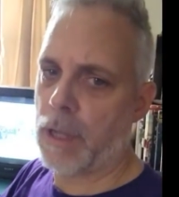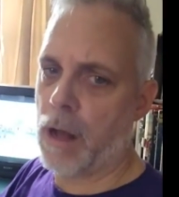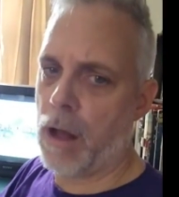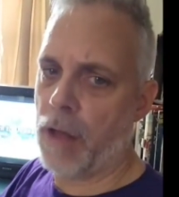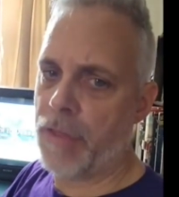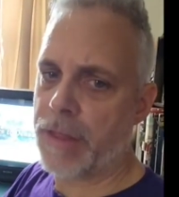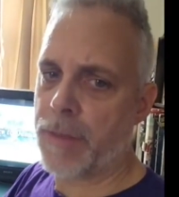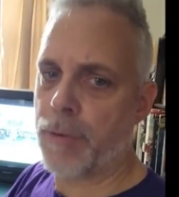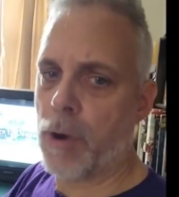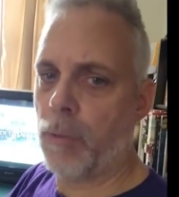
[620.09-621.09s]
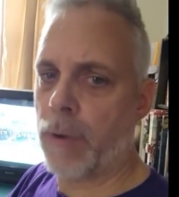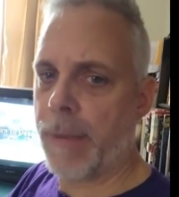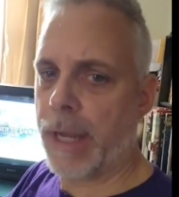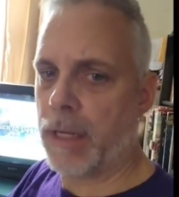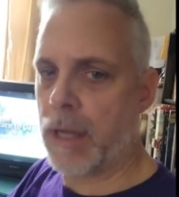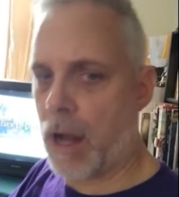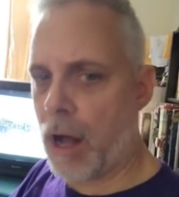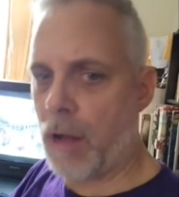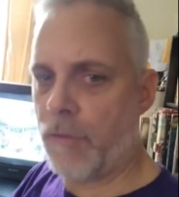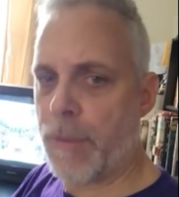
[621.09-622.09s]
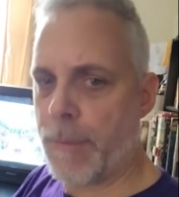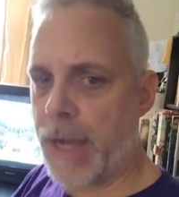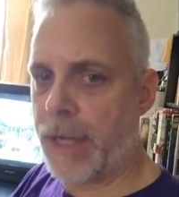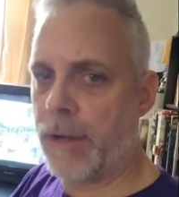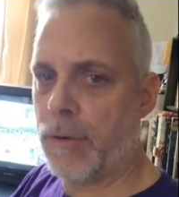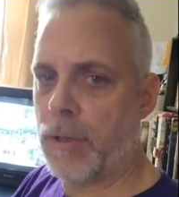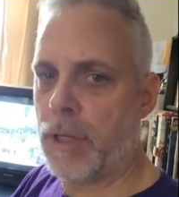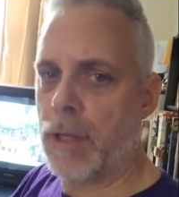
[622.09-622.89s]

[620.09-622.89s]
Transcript: That the programming of the menu